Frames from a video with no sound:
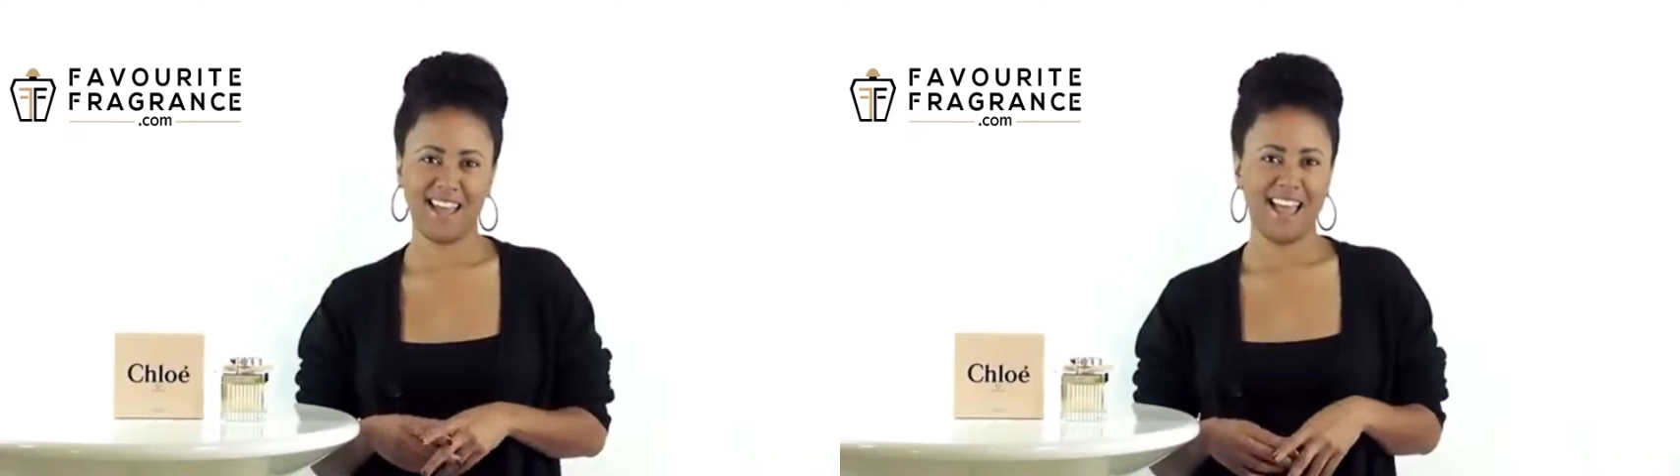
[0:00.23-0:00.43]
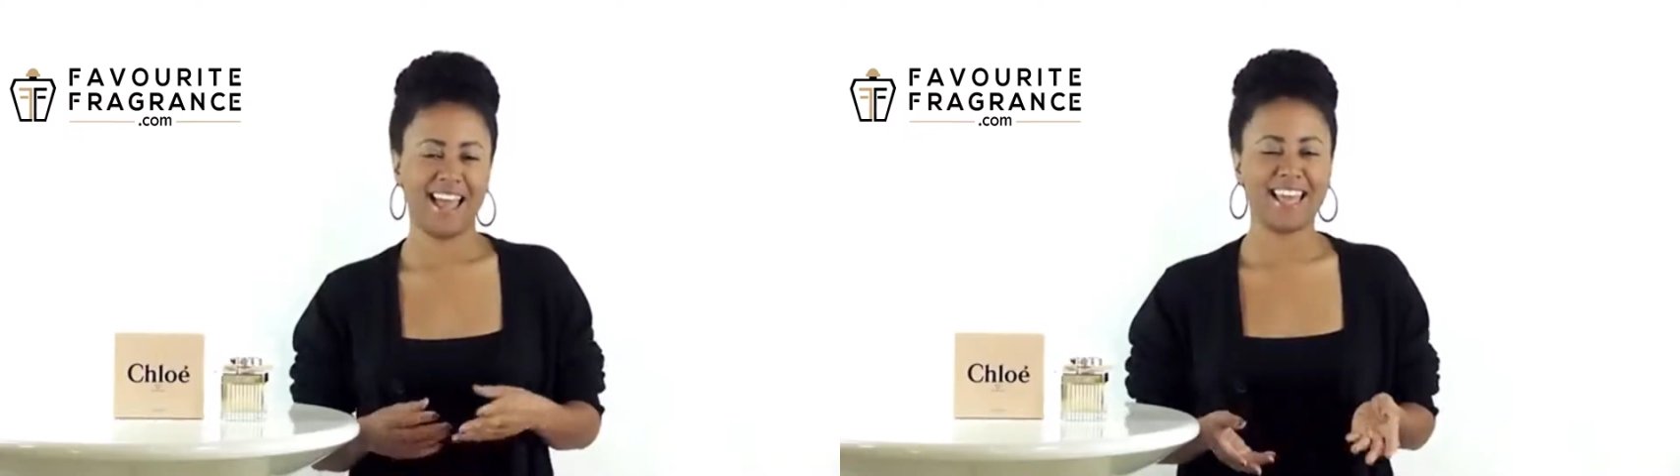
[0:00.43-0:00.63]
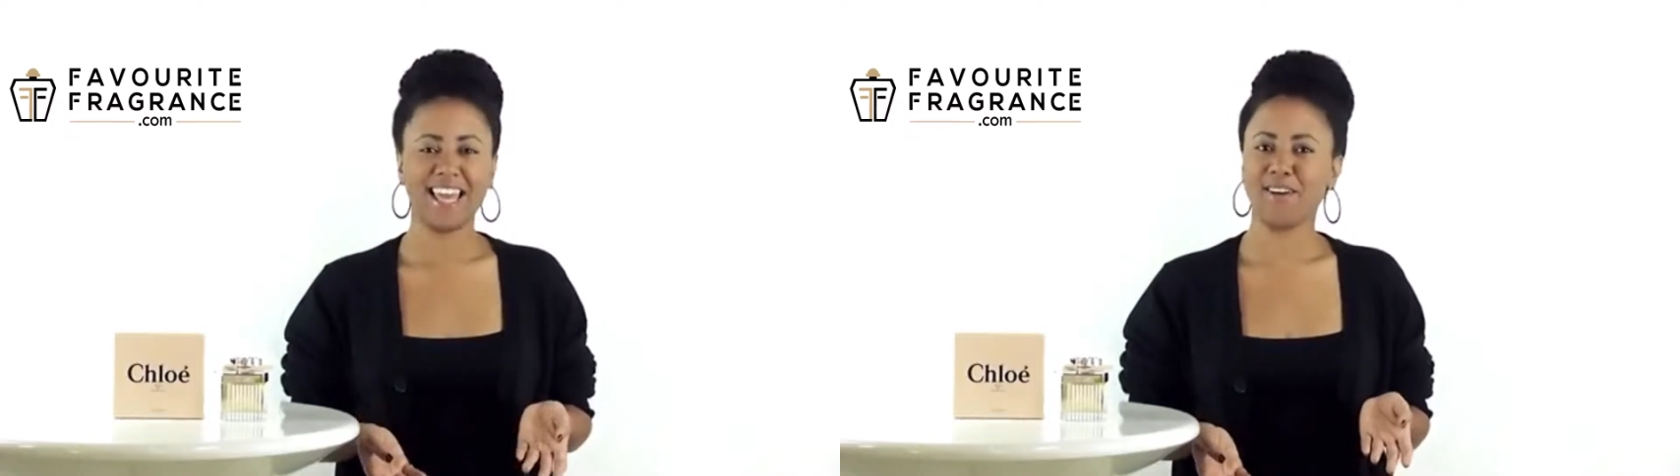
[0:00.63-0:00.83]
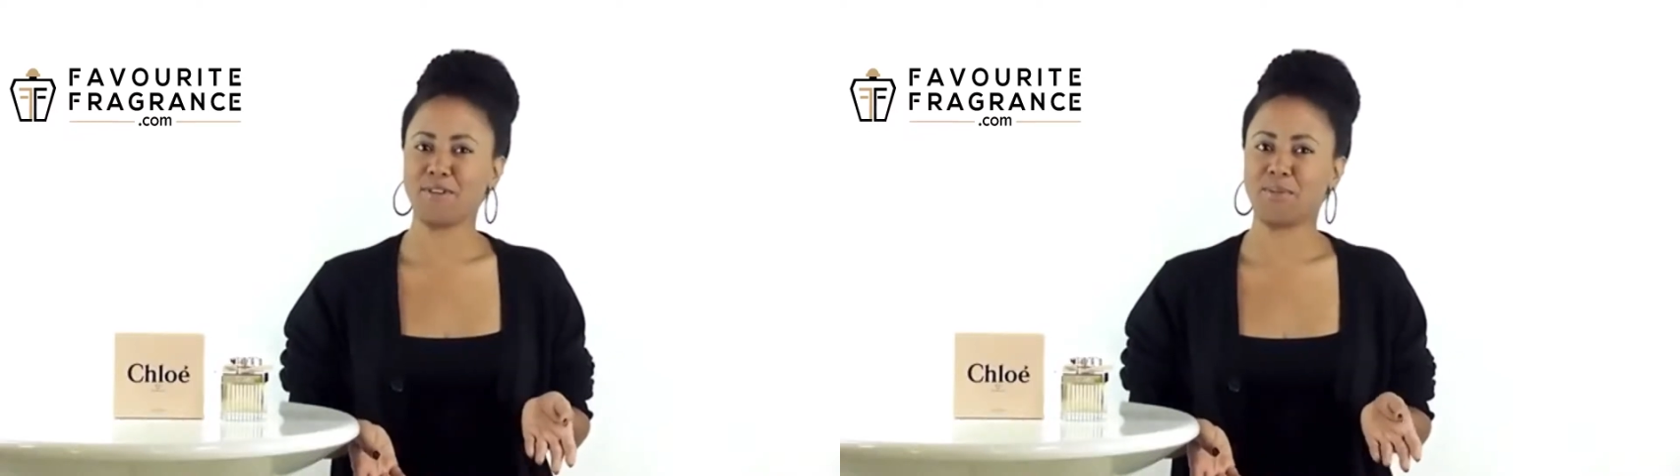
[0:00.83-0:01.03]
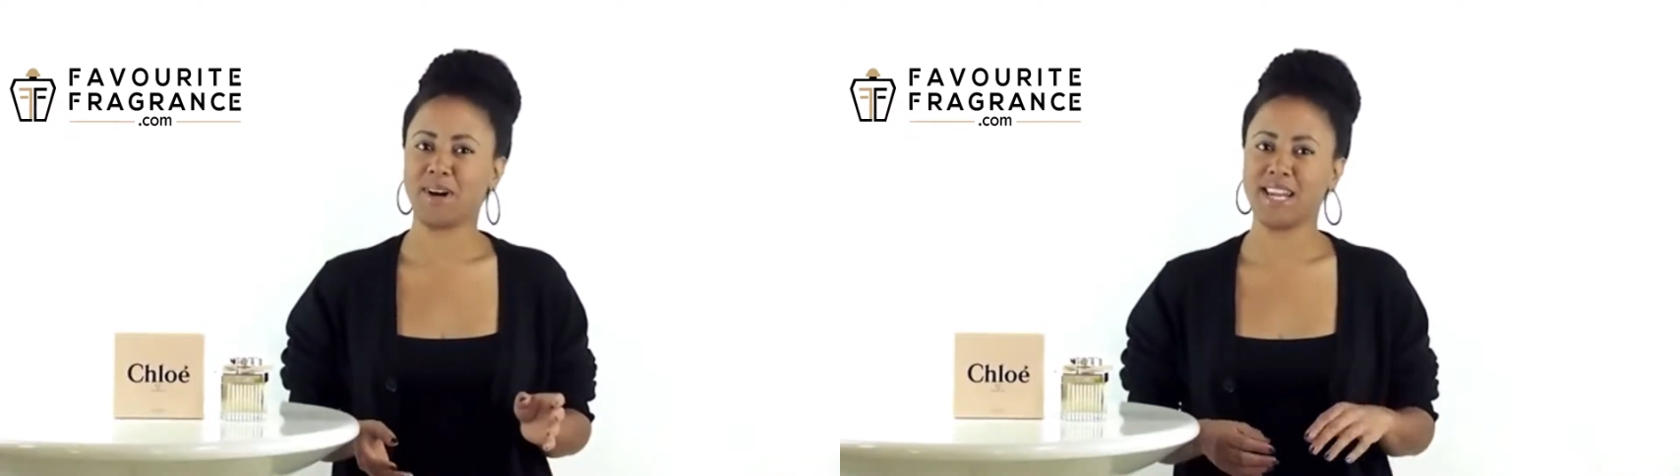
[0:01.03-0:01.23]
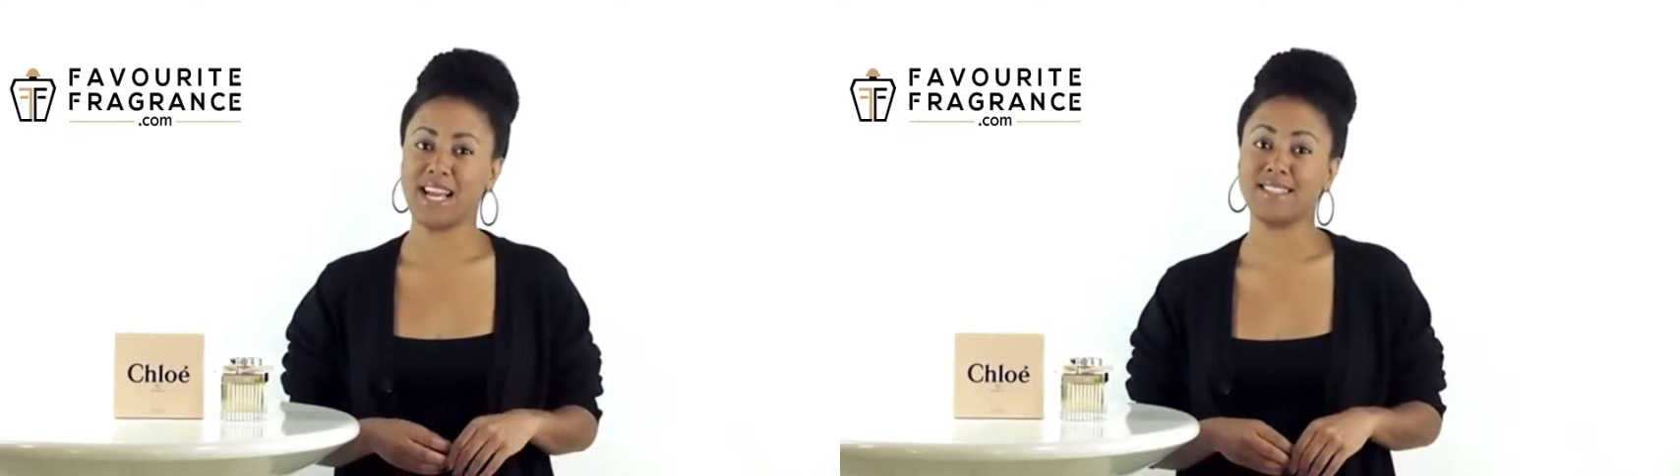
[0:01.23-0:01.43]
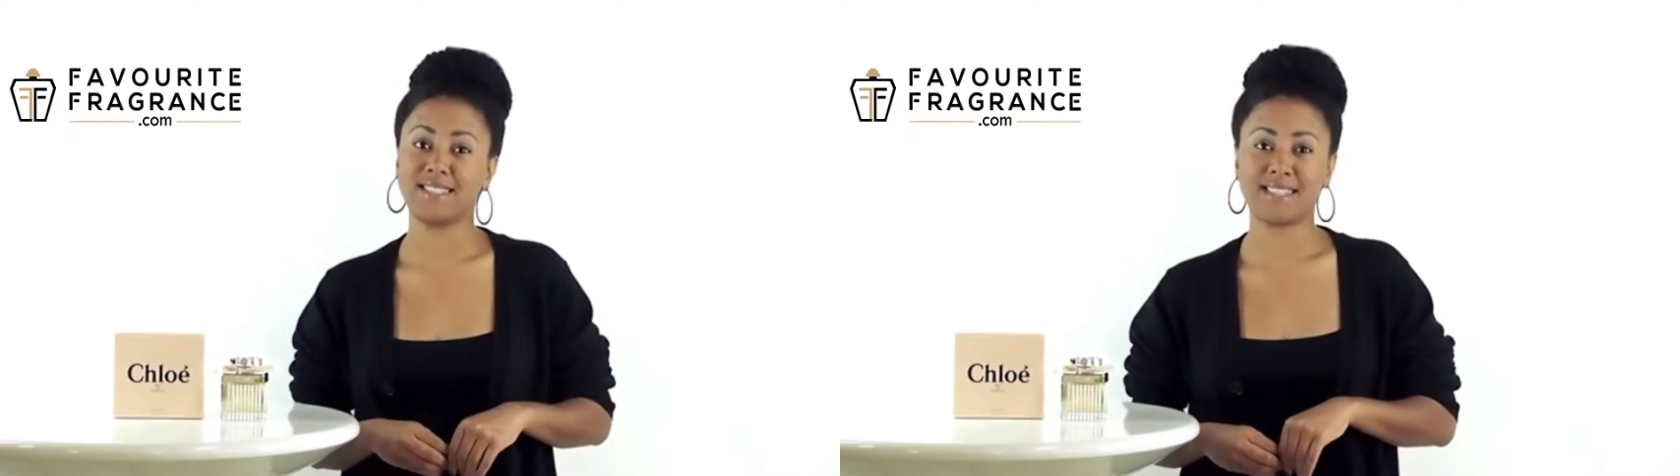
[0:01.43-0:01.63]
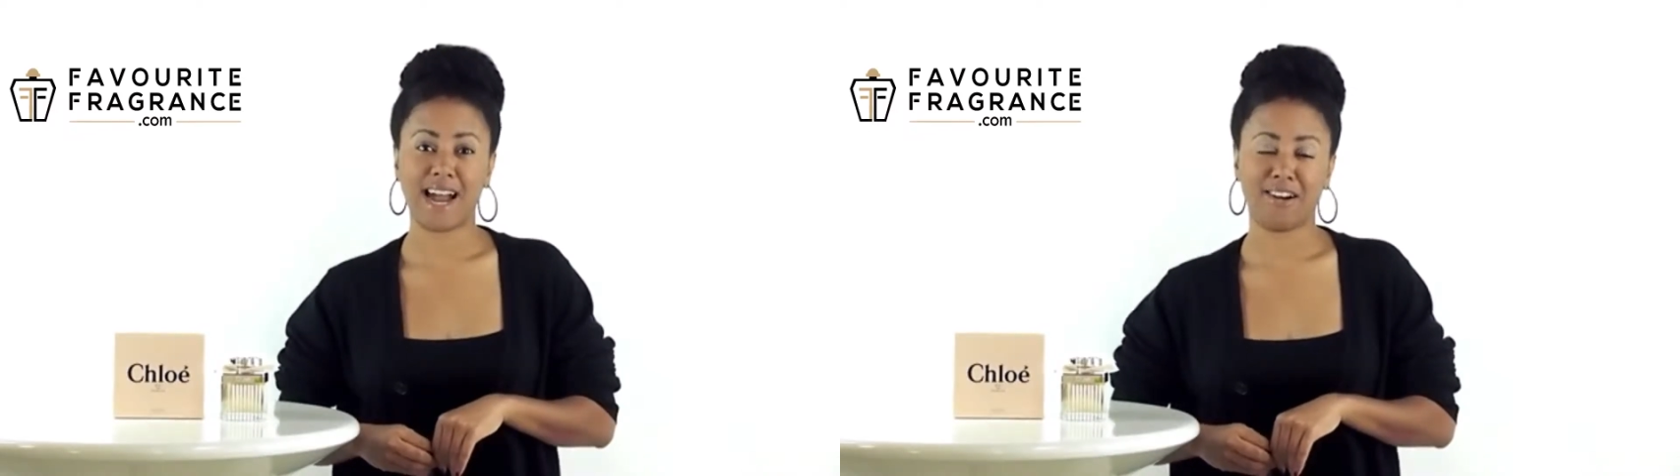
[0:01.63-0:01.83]
Hey everyone, it's
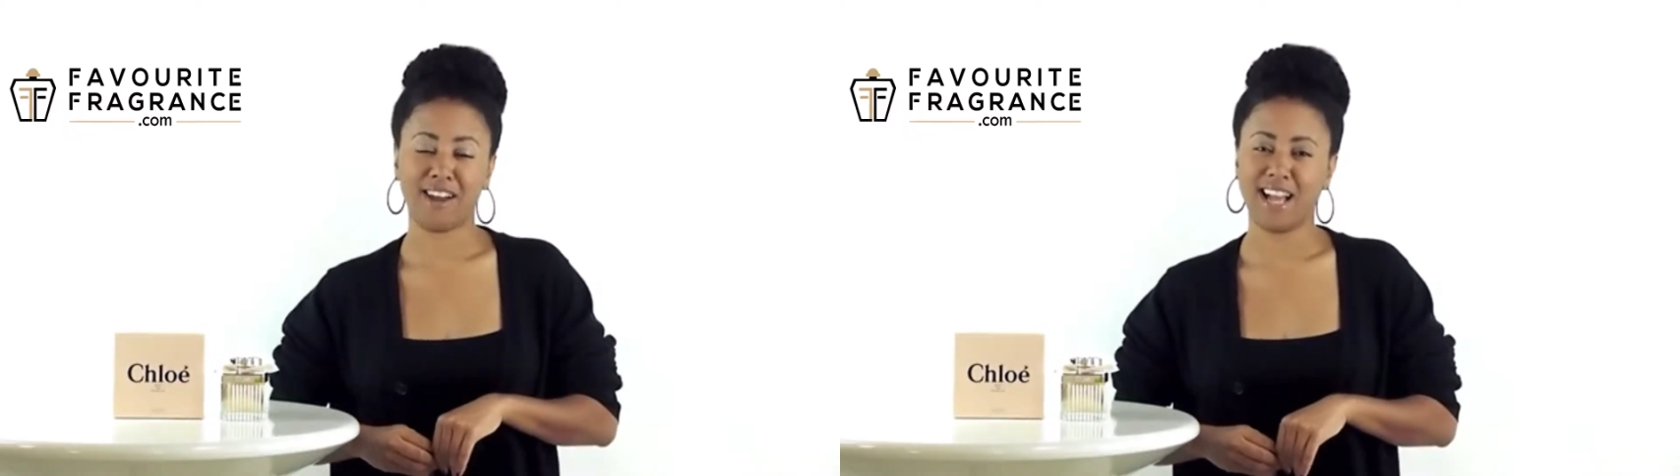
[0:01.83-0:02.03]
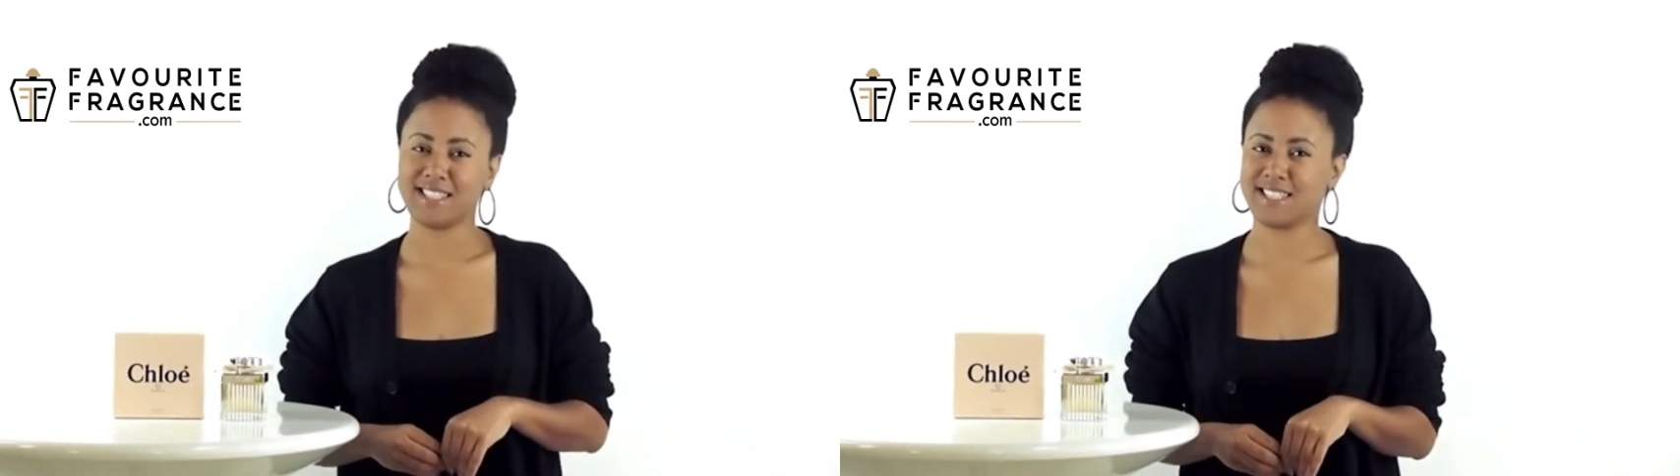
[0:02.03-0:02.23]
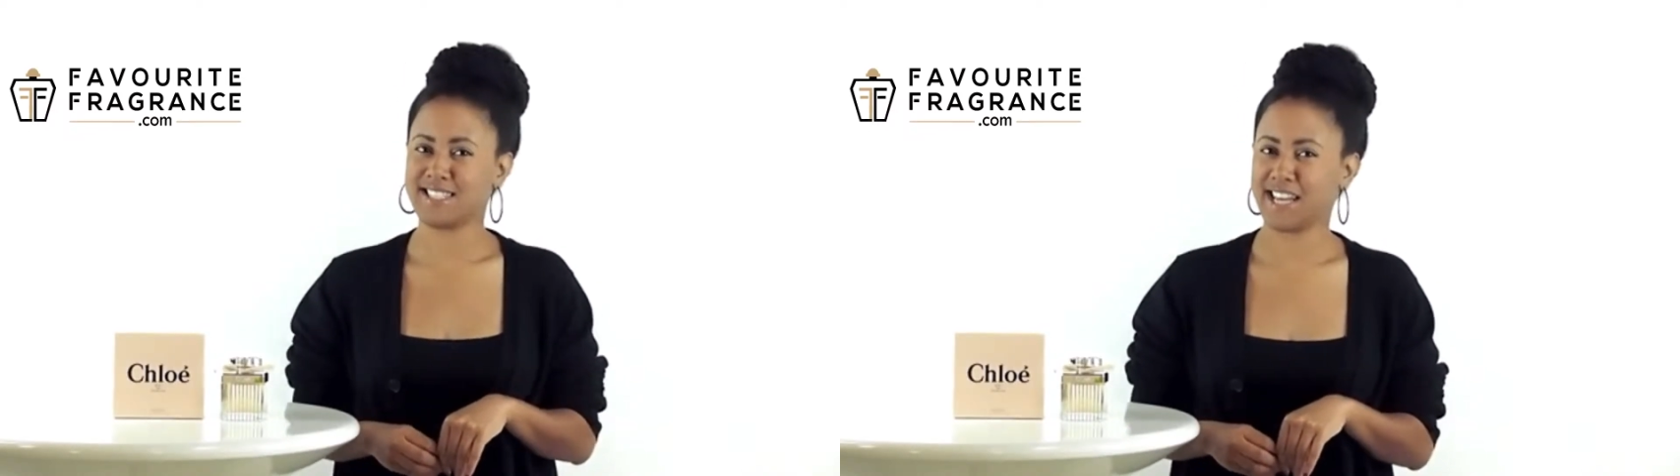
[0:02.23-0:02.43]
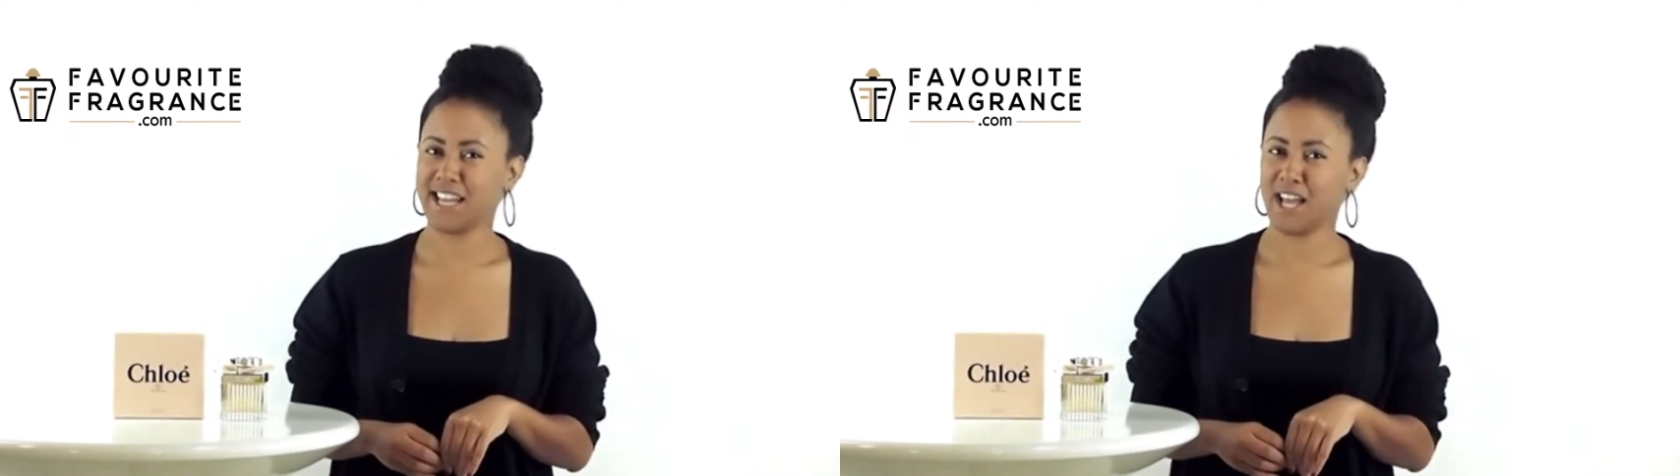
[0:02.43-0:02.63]
Sarah and today